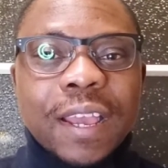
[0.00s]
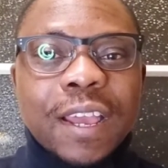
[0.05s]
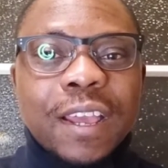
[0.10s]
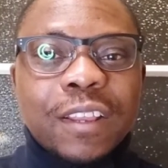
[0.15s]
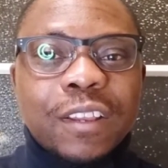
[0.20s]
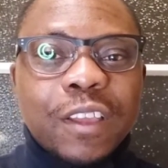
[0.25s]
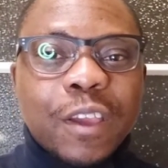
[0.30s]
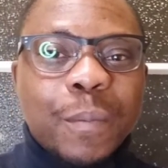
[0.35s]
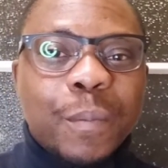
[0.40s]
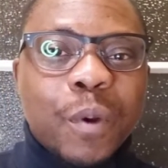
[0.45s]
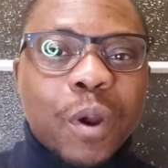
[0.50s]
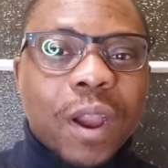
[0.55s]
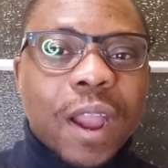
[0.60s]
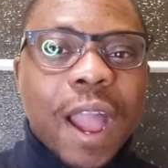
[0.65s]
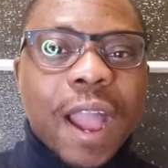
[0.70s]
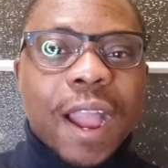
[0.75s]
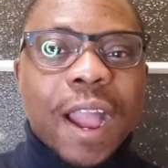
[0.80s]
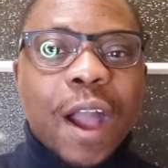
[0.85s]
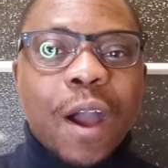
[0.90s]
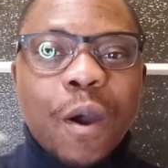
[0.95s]
A
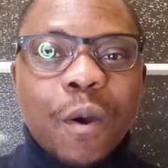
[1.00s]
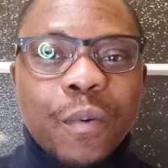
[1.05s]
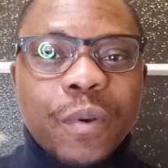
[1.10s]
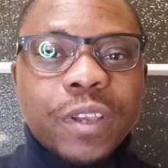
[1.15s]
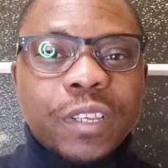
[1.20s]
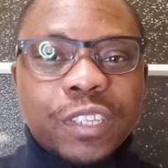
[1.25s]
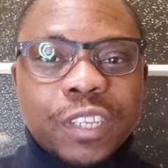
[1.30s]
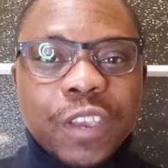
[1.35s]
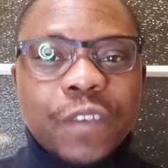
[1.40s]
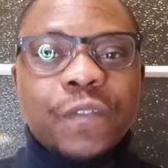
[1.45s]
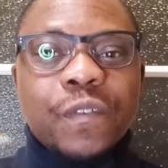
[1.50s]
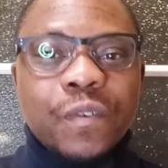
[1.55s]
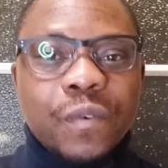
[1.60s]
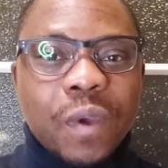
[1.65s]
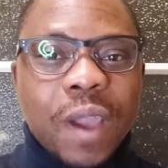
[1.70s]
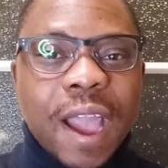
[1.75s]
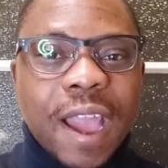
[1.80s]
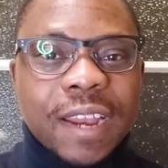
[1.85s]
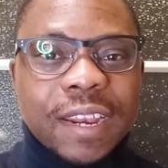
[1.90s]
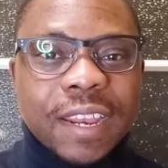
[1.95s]
broker can always give
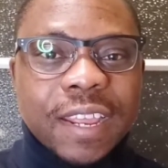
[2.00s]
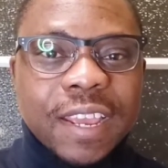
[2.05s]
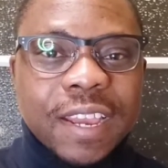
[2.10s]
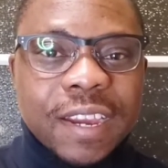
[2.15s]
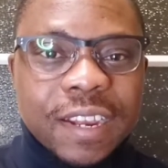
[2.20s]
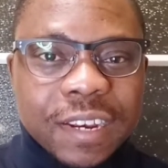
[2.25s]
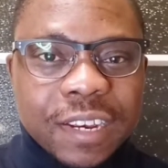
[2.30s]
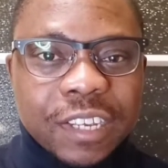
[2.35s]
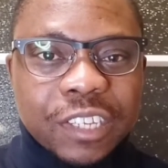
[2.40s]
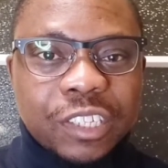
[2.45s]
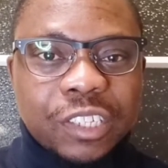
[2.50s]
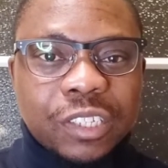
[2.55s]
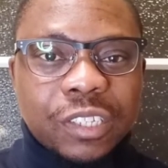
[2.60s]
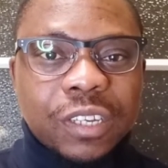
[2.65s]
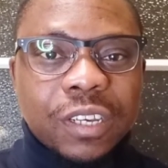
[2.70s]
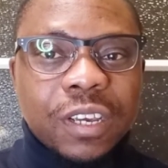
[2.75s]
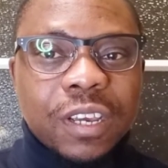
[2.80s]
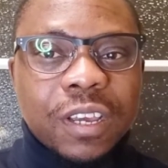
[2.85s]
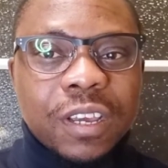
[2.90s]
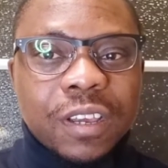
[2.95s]
you an
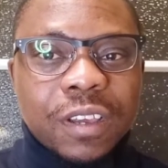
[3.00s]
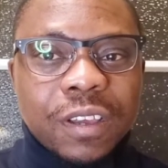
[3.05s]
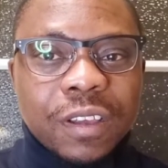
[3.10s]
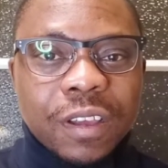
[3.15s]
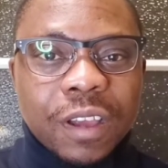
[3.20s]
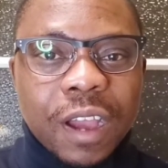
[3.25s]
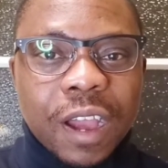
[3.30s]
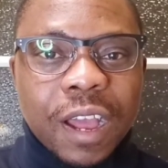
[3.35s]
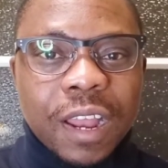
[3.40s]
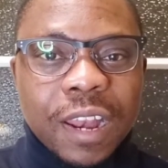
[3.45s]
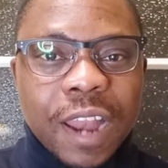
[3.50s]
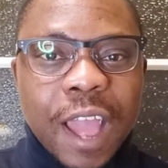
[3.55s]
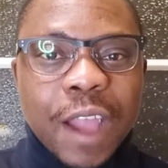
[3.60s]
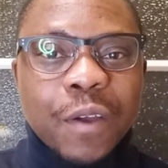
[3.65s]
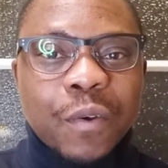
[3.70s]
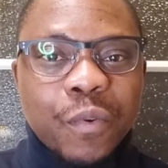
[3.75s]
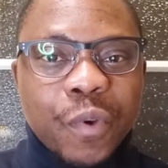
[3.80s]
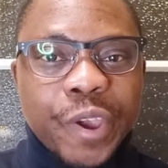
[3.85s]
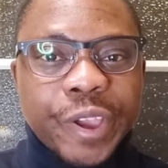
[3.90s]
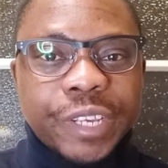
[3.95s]
English
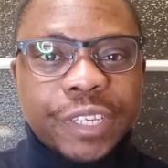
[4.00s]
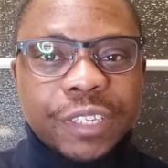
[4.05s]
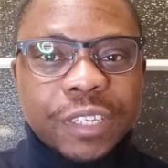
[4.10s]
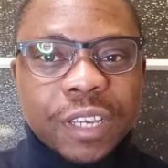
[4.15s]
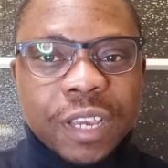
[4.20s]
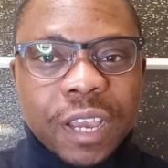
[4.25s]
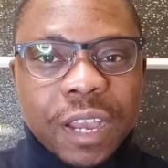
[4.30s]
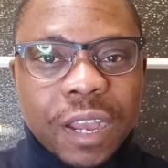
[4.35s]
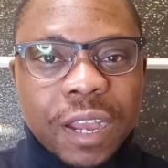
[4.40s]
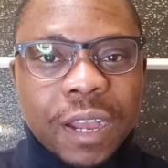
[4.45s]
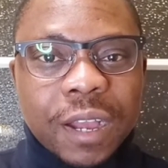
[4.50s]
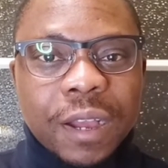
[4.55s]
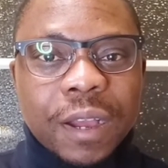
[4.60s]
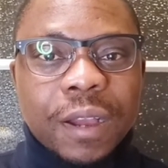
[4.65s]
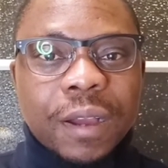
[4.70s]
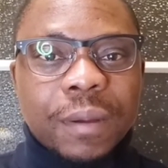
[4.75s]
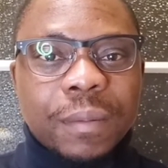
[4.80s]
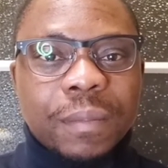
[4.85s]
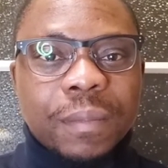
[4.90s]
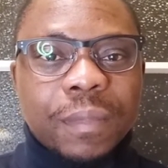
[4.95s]
language
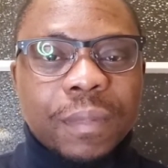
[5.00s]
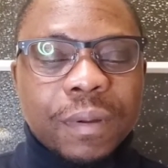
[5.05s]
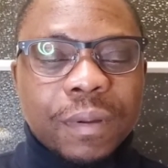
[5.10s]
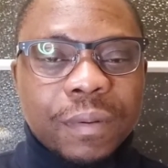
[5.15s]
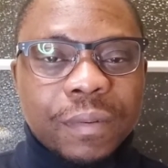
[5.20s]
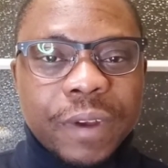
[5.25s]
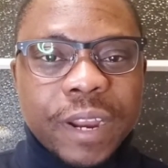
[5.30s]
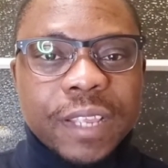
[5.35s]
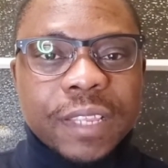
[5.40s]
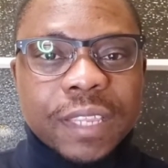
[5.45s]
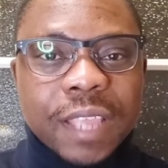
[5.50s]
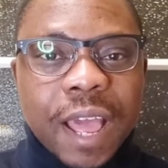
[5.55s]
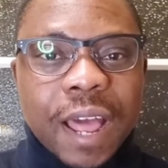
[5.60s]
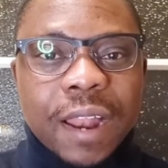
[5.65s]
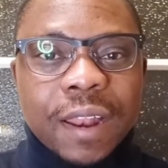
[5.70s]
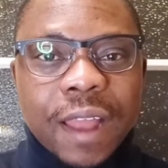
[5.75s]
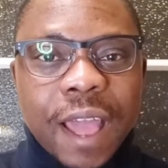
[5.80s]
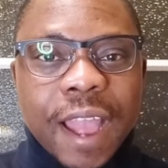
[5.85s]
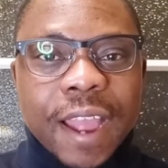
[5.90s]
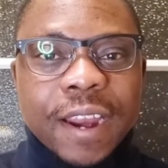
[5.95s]

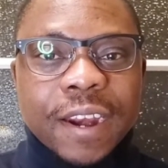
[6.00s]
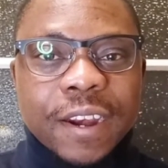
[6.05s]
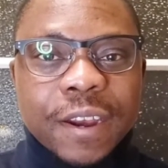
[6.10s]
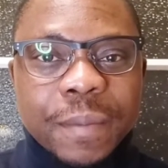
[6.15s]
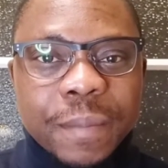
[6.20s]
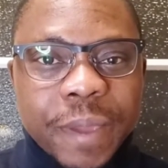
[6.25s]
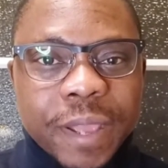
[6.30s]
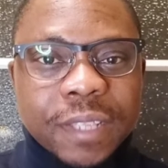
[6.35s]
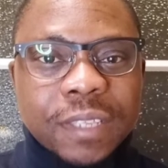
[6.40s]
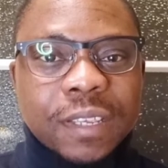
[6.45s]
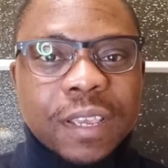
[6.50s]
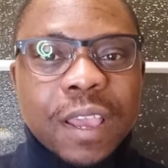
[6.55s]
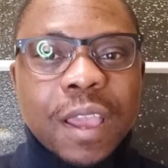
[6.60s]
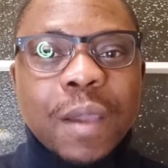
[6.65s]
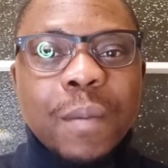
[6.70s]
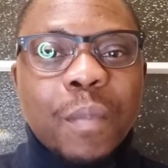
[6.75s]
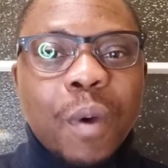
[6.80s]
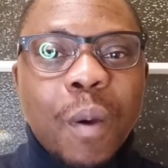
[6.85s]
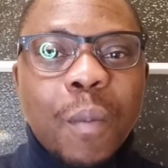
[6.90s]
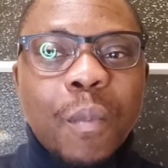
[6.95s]
rental agreement,
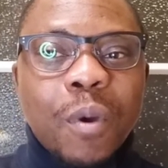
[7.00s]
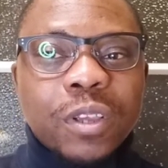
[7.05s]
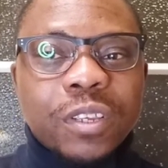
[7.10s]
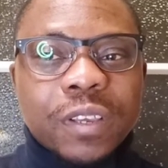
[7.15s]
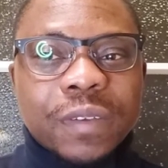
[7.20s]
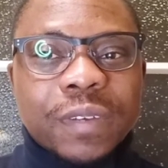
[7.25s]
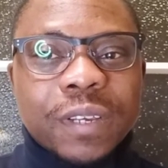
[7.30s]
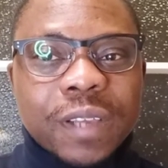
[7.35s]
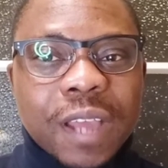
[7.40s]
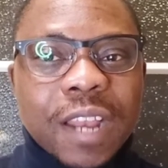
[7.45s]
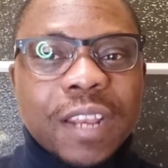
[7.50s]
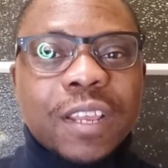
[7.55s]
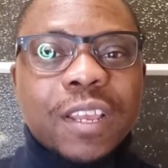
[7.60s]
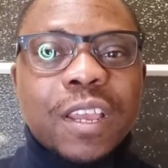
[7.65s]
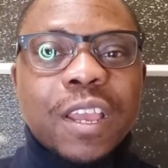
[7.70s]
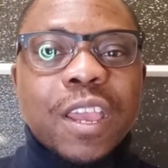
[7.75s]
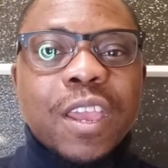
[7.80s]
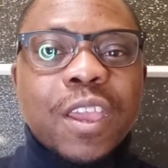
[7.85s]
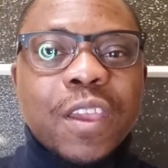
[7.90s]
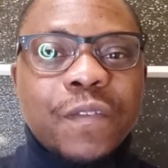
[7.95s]
but most
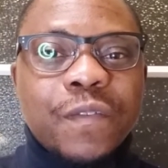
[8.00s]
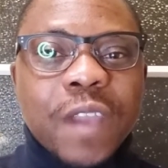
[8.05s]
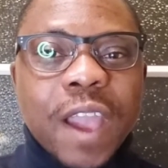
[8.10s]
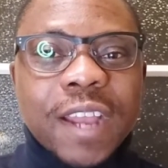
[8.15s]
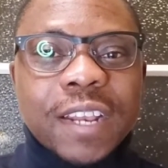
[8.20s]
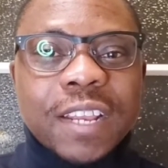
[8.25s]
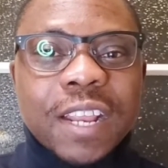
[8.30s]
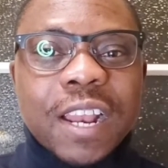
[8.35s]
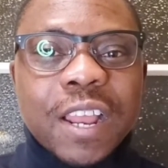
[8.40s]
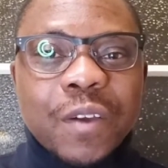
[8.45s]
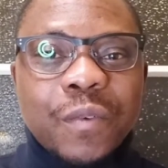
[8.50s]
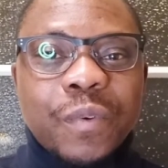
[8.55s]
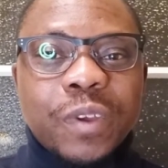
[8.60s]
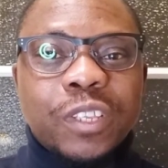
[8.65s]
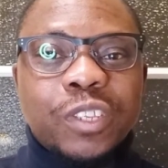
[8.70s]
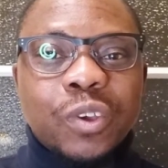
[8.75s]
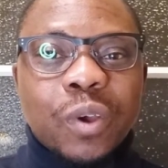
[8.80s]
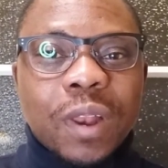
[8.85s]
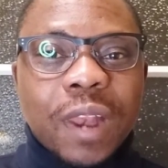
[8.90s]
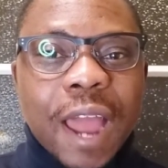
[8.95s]
especially if you are dealing
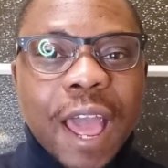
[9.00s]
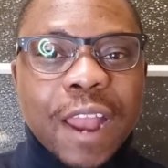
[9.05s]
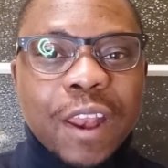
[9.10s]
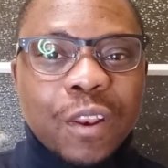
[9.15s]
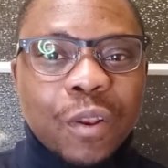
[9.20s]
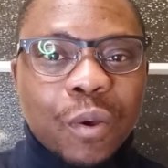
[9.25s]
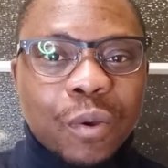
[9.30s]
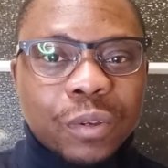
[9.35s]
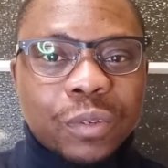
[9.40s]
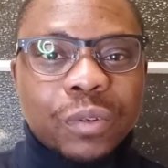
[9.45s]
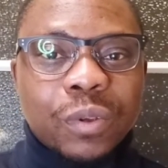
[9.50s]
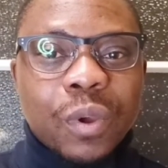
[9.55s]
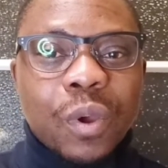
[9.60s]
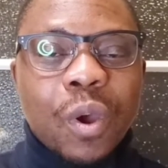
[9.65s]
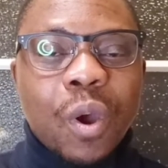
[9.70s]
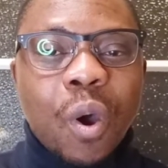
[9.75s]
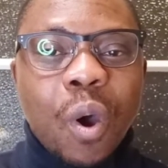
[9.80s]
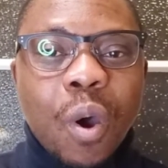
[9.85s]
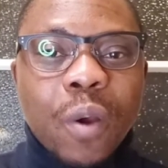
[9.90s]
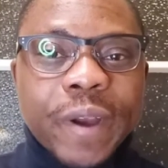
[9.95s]
with your landlord
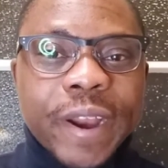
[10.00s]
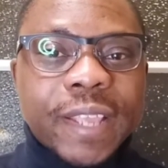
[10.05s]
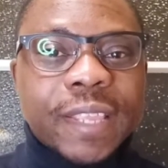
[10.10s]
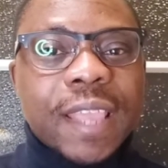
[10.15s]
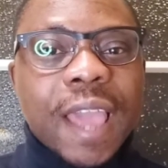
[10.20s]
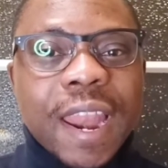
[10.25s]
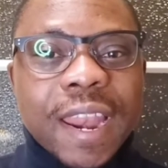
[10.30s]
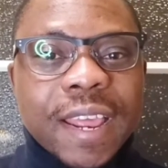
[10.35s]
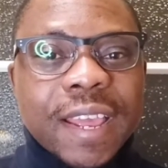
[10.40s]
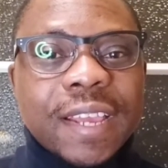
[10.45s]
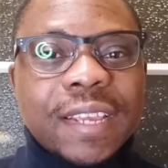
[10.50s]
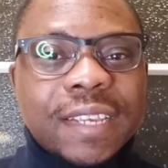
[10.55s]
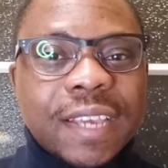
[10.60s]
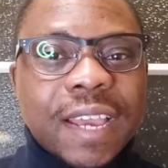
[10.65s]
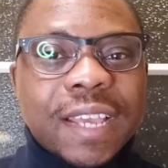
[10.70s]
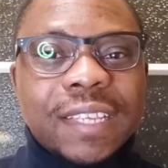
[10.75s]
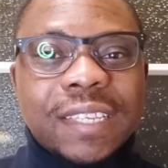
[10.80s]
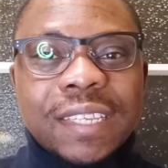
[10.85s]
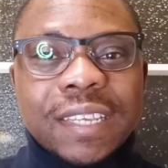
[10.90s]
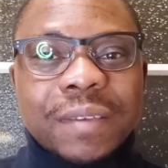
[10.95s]
or rental
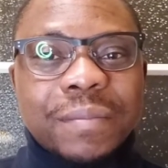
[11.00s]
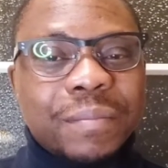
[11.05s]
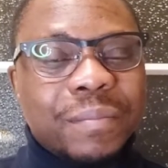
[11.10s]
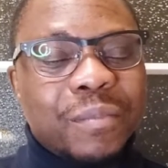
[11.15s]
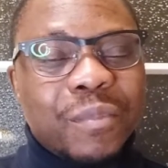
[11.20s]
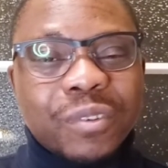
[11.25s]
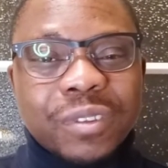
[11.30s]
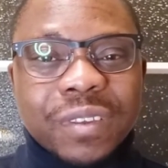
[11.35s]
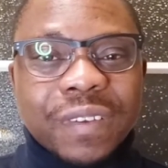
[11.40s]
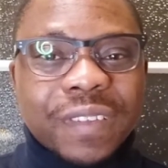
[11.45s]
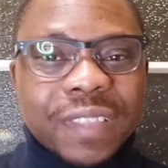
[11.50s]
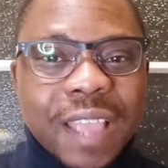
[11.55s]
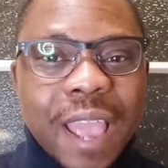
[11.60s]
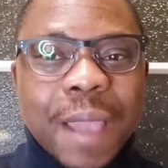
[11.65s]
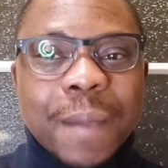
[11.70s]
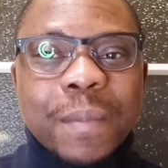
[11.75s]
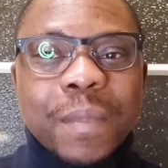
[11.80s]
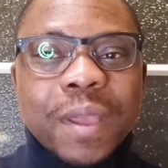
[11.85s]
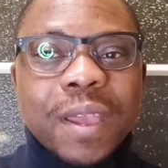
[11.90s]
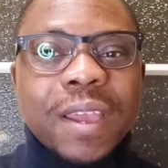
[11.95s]
agency, most of the
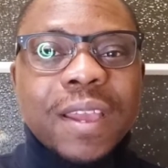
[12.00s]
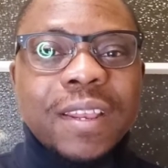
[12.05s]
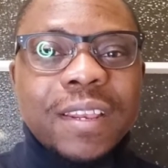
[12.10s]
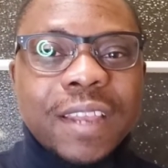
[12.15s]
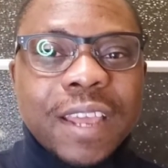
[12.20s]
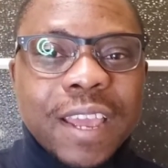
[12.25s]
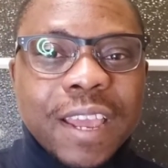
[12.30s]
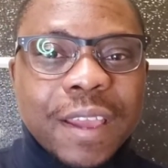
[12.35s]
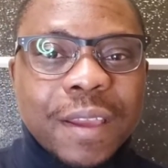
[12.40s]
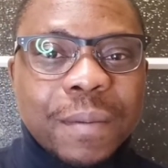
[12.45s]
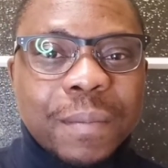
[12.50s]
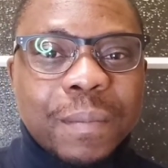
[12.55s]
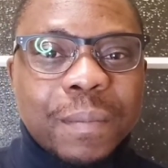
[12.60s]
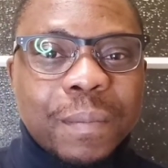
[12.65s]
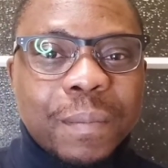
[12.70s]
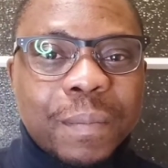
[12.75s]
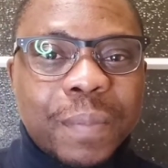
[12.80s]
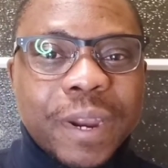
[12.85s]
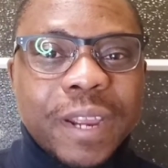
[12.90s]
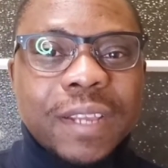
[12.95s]
time they
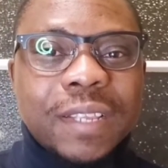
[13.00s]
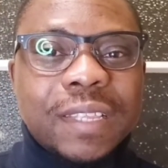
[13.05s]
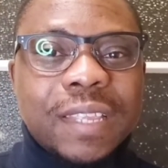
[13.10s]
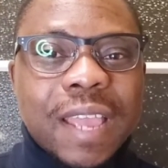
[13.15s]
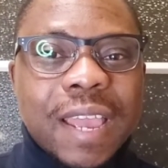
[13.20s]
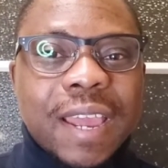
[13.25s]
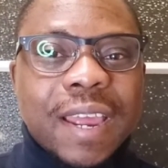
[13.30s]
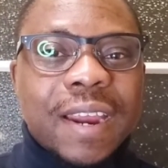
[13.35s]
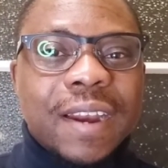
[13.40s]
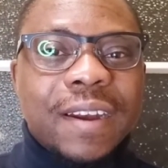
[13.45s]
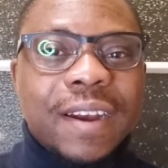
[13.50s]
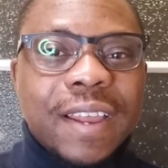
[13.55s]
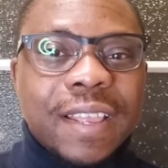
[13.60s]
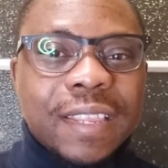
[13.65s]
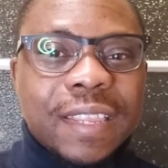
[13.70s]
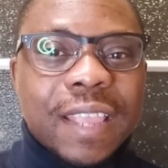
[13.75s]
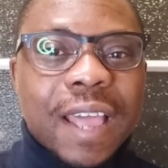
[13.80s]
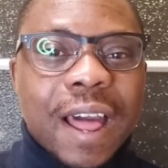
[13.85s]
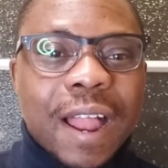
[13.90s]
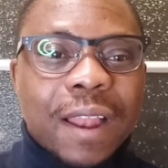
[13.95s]
bring the
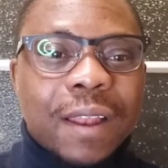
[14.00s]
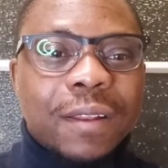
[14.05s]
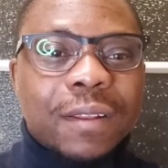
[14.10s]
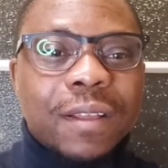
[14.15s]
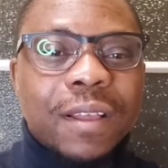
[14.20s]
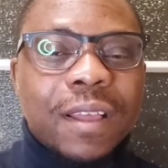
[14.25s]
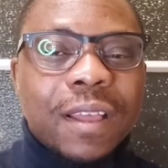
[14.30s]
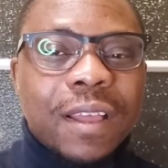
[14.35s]
rental